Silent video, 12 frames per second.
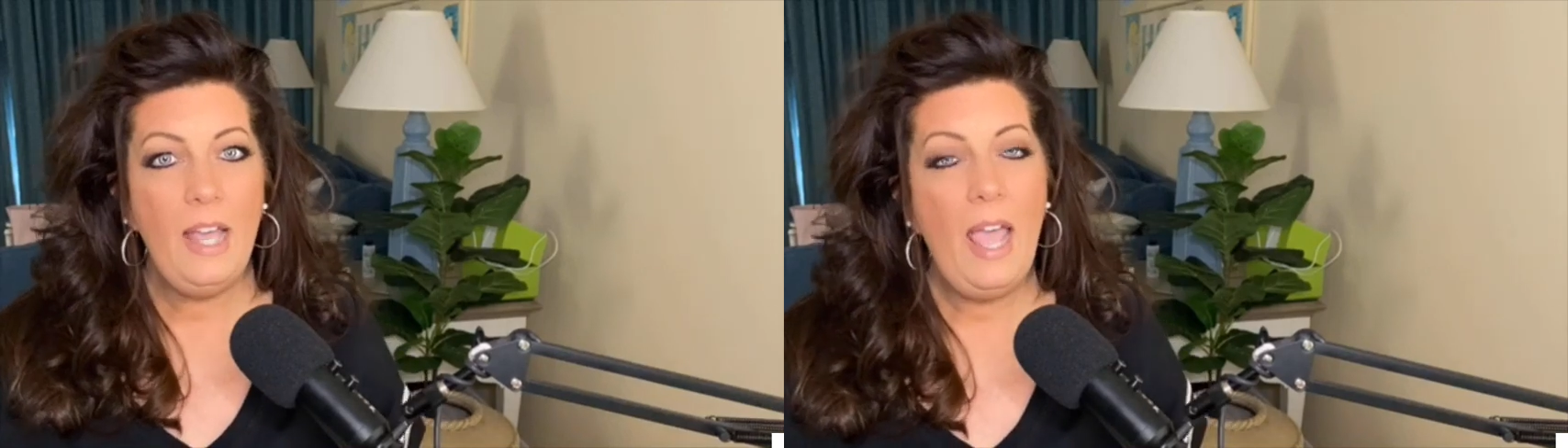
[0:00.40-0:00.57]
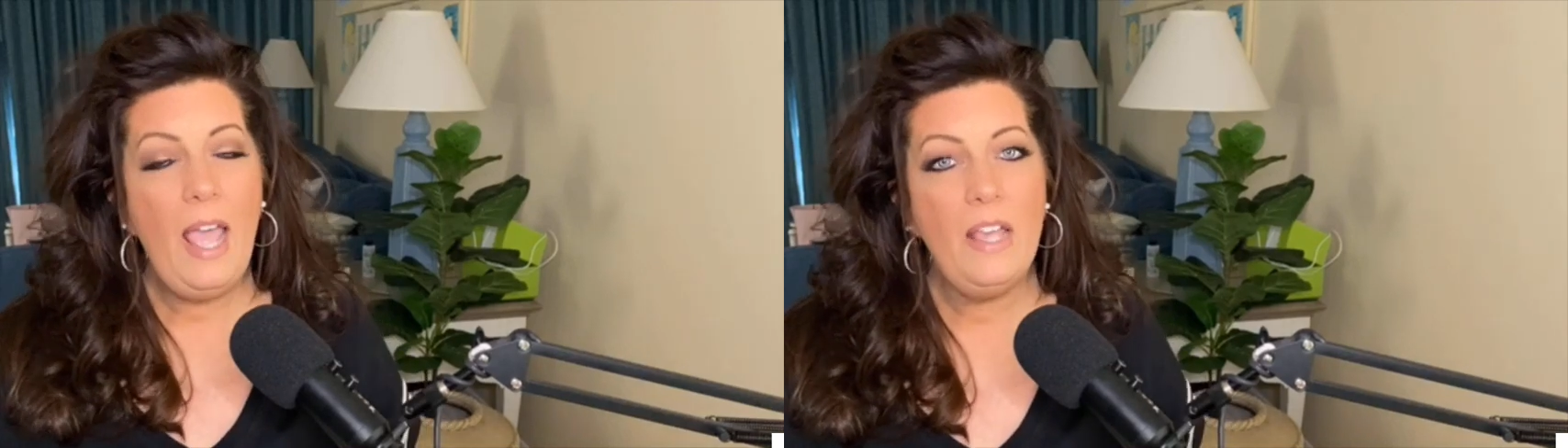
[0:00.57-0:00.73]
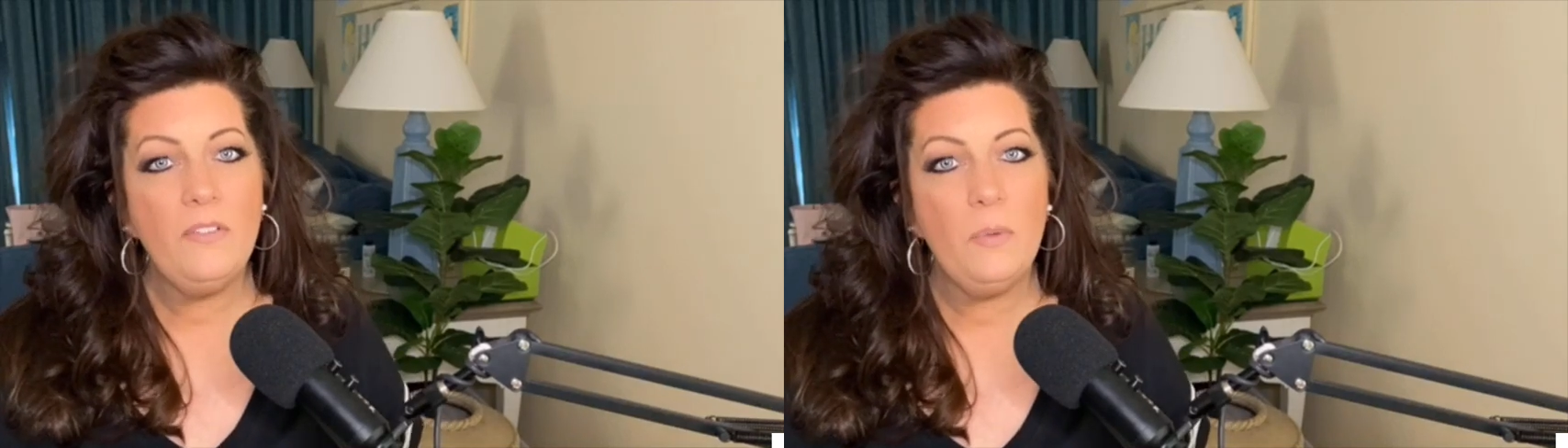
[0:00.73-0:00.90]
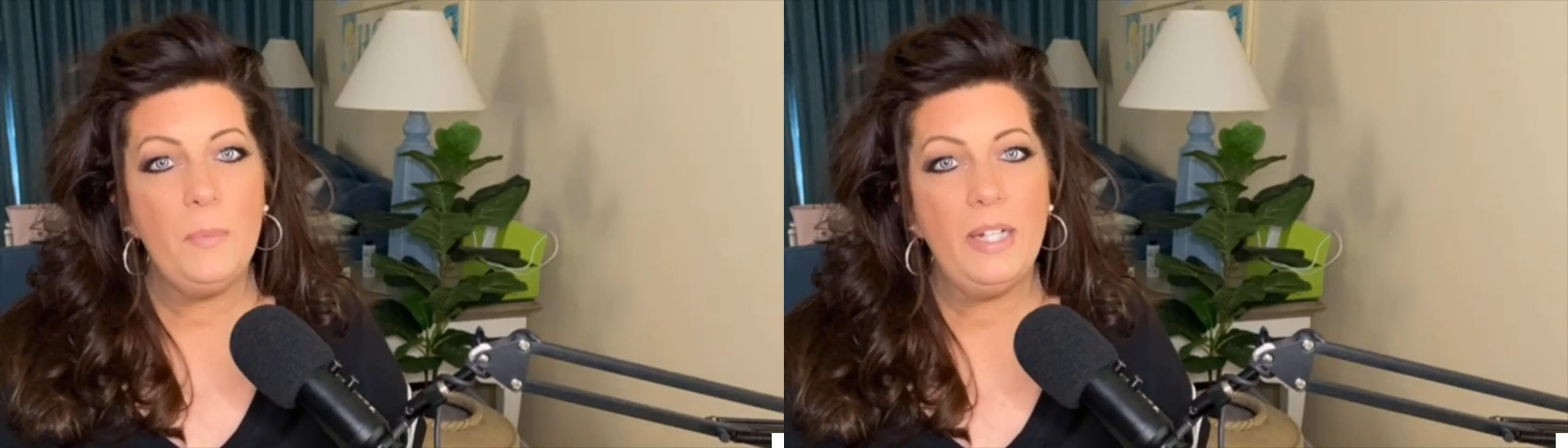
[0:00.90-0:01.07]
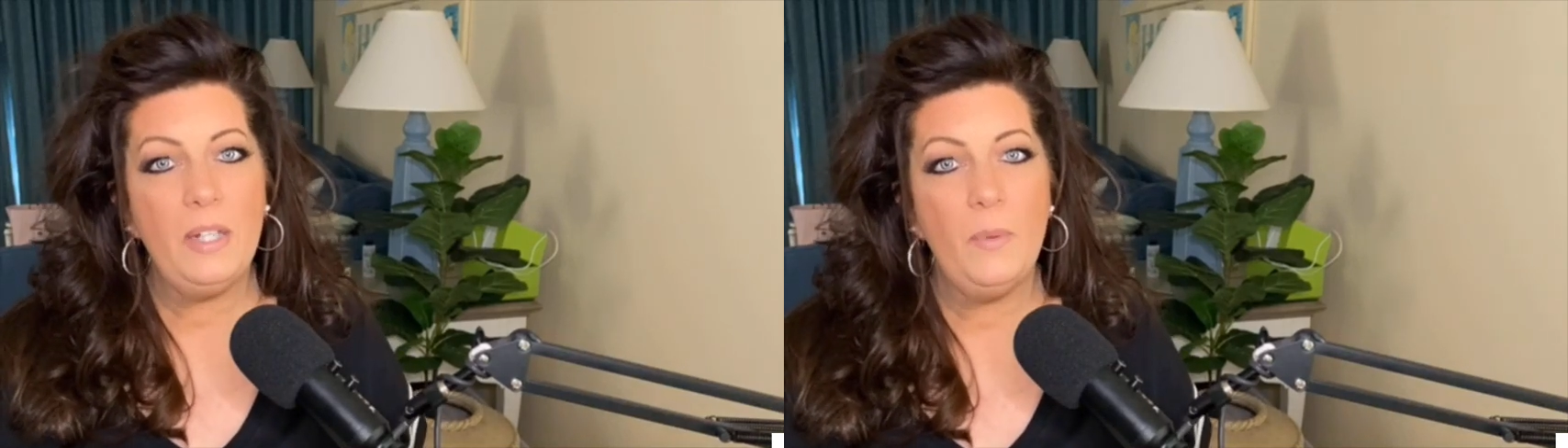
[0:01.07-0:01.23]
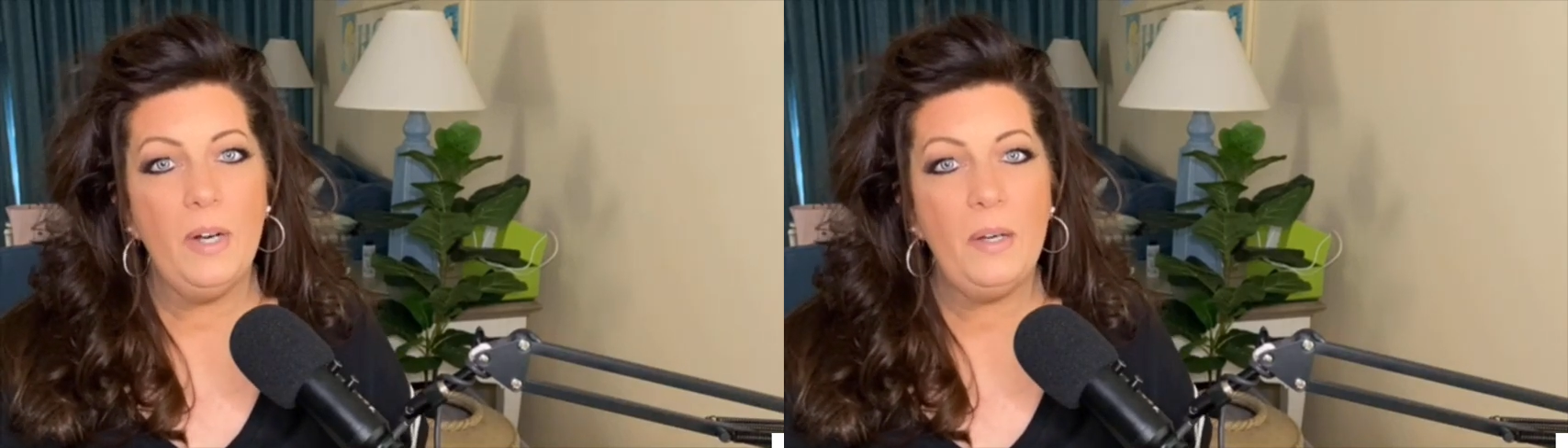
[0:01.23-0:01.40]
Hey
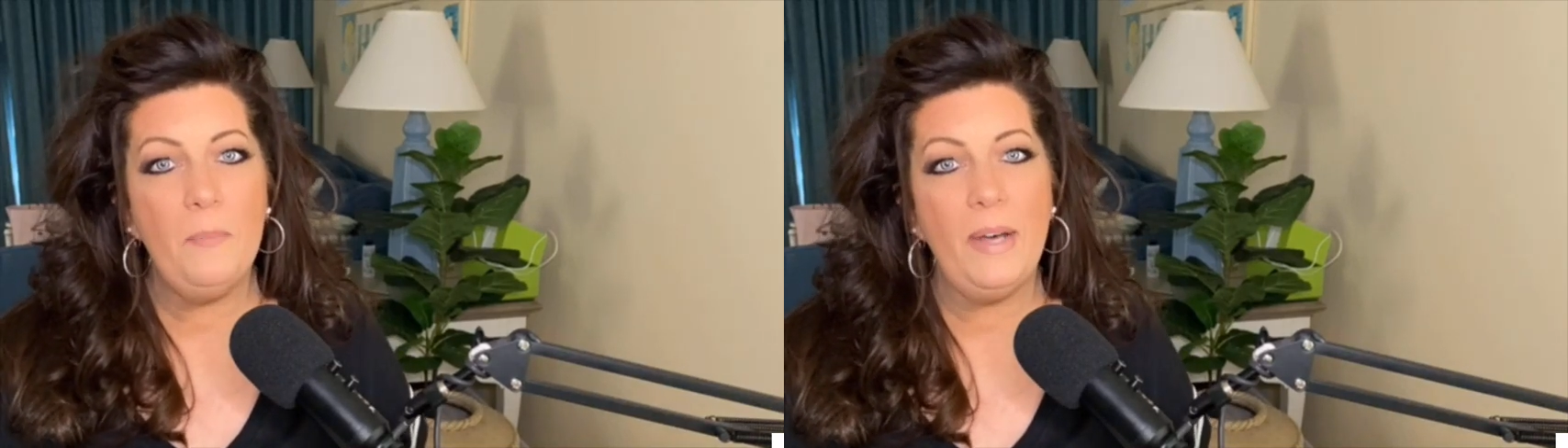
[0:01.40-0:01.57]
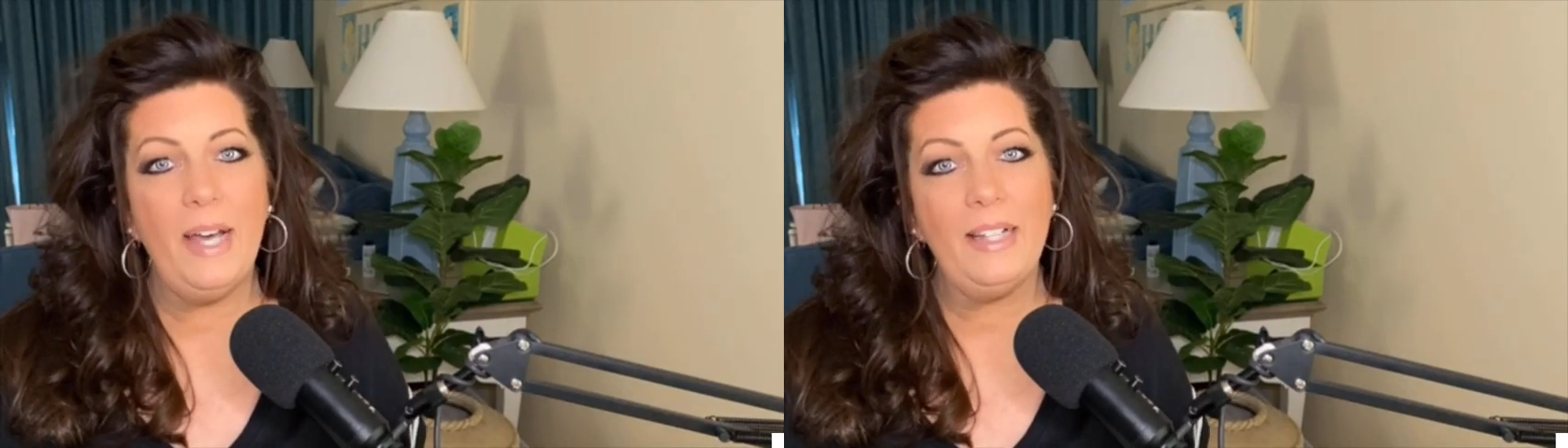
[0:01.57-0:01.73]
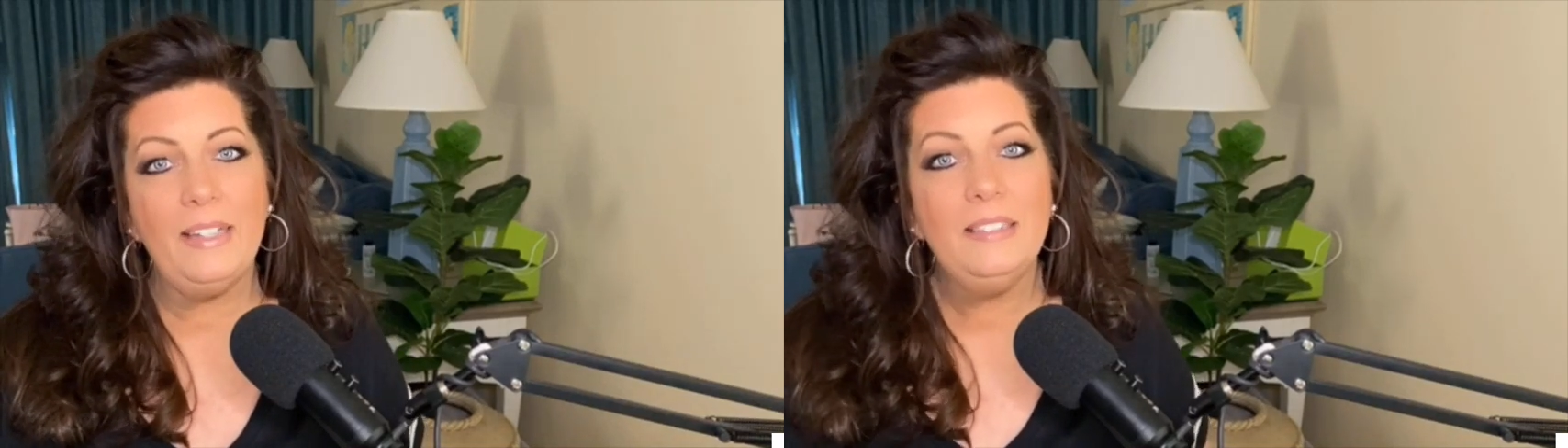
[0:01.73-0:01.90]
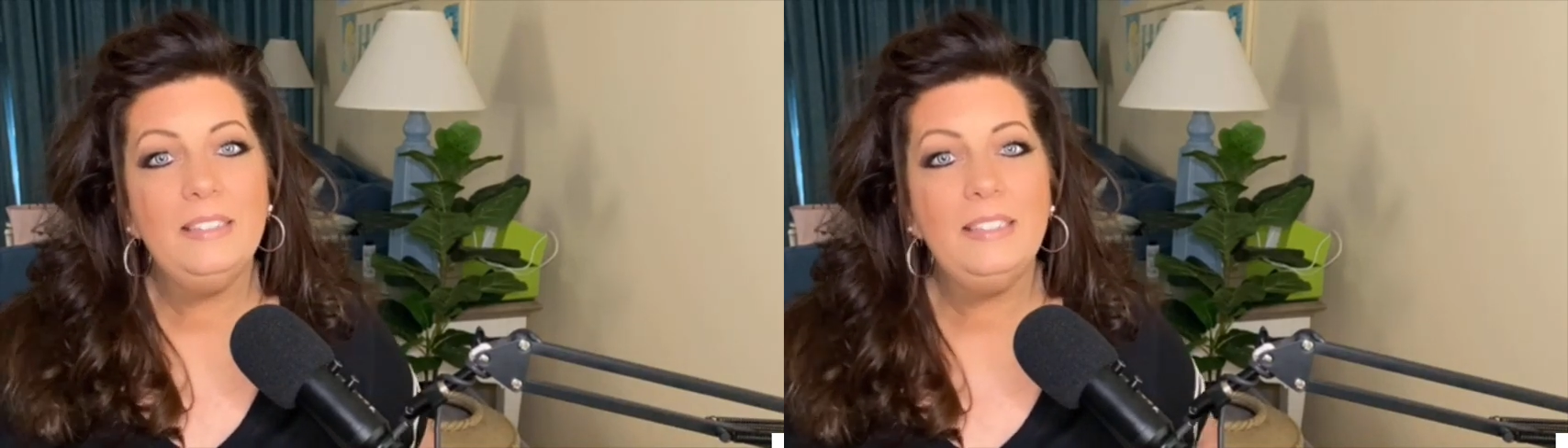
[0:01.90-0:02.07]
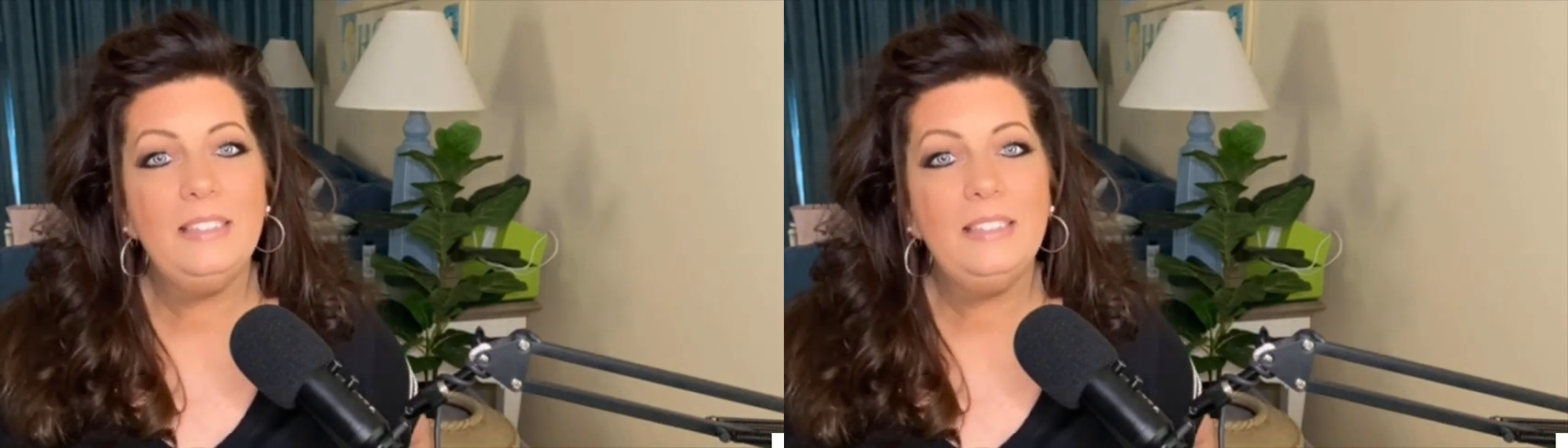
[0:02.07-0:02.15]
everybody, welcome back.